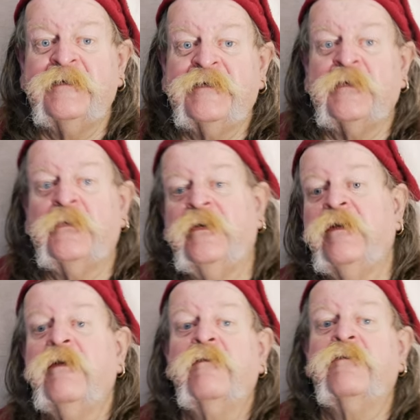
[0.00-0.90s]
a story
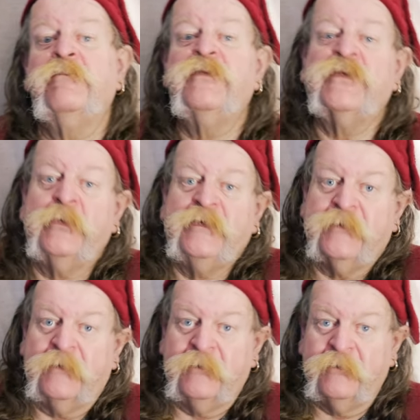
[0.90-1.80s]
from
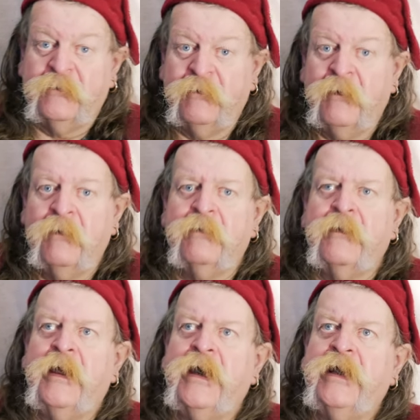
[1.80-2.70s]
Switzerland,
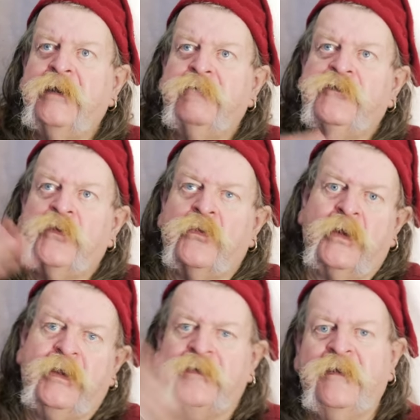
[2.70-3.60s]
land of
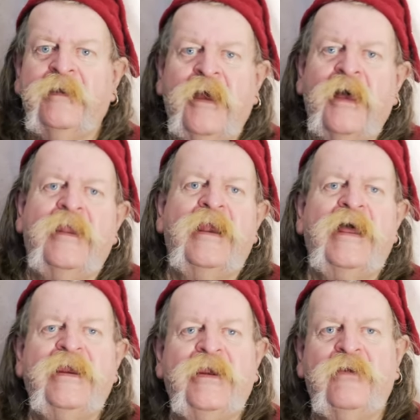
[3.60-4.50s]
chocolate, and
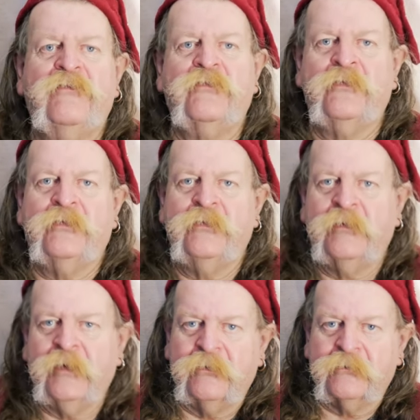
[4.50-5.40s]
land of cuckoo
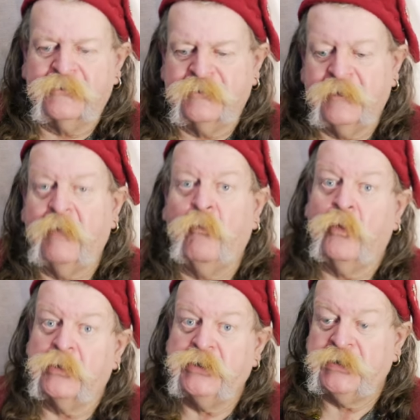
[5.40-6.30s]
clocks and
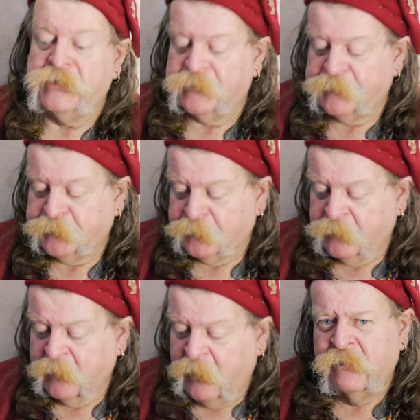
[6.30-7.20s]
watches.
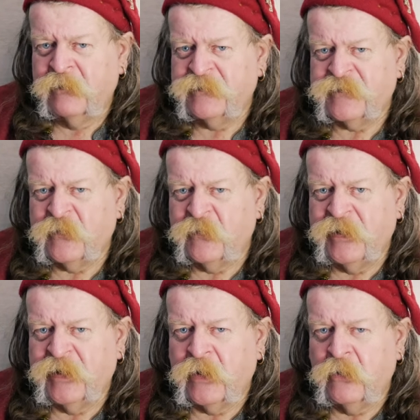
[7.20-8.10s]
This
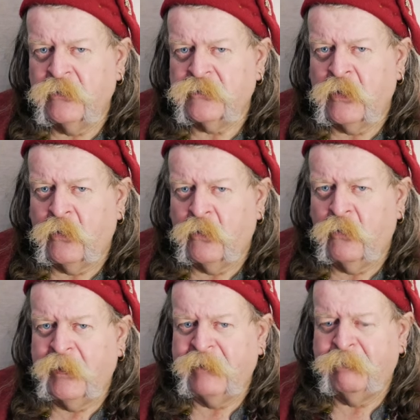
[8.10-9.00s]
story goes a long
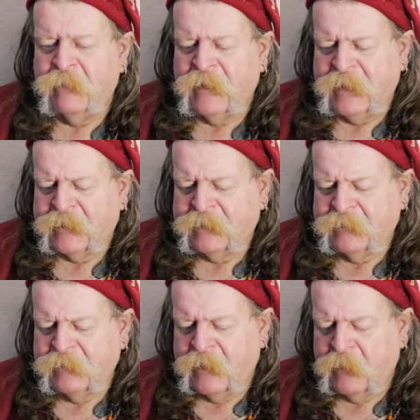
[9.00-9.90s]
way back.
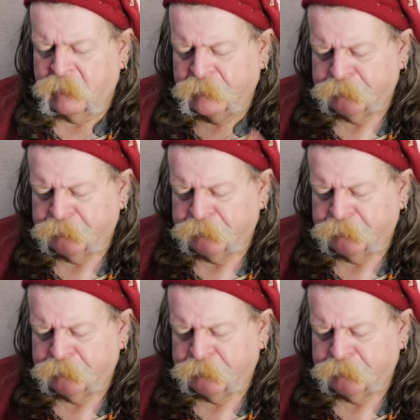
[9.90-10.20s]
Now,